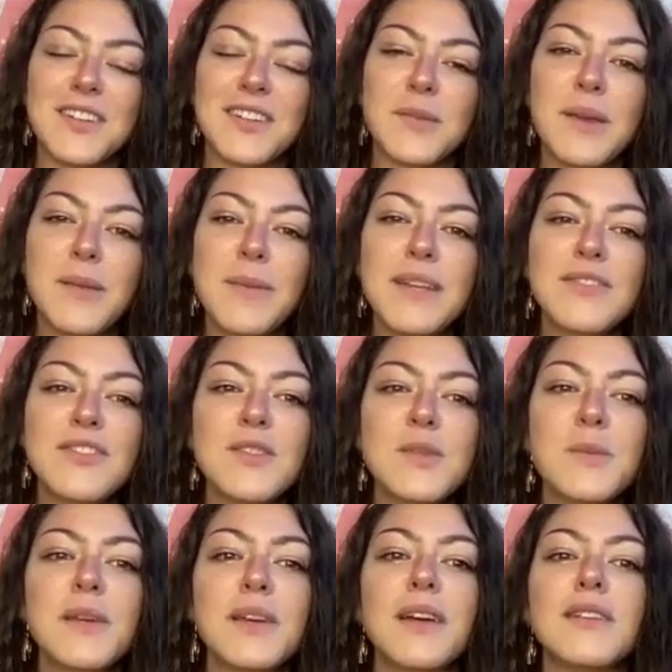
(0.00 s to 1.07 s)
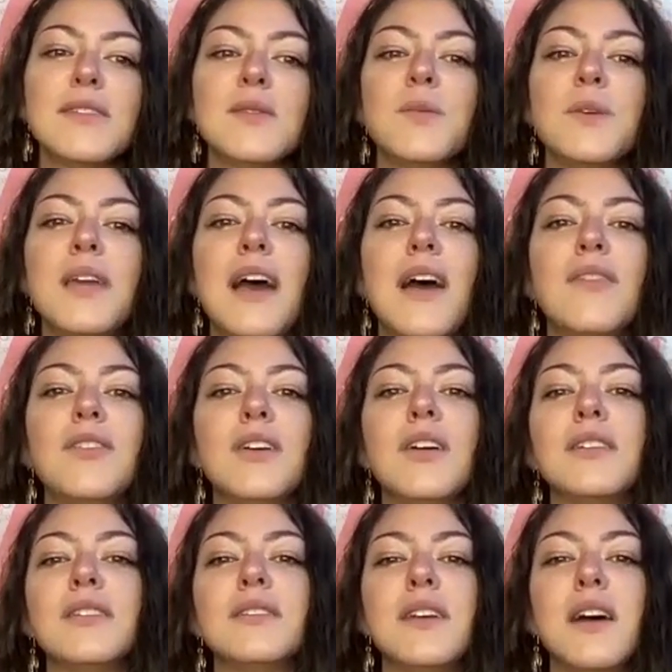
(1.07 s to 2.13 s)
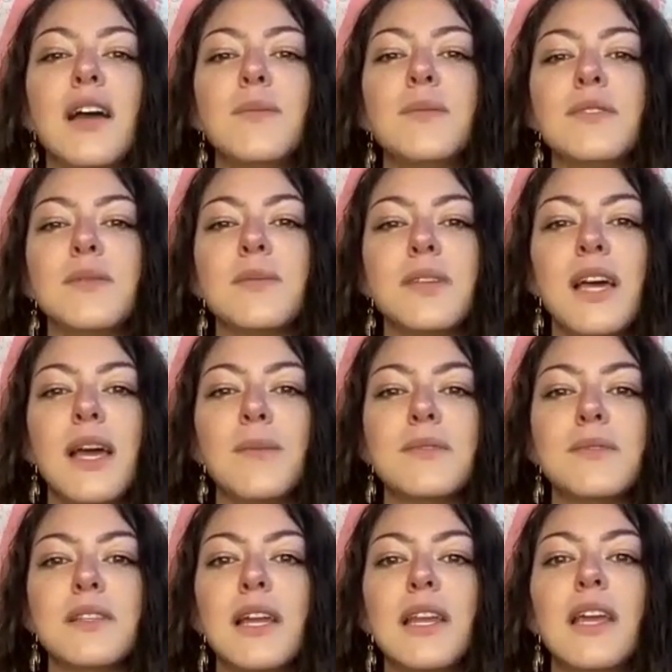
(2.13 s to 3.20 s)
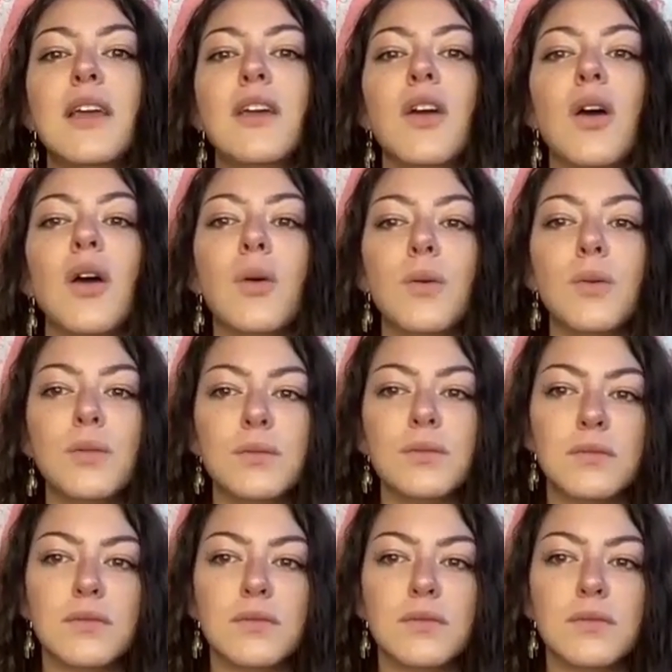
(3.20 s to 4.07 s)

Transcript: Or maybe it's just because we have a hard time sometimes letting go.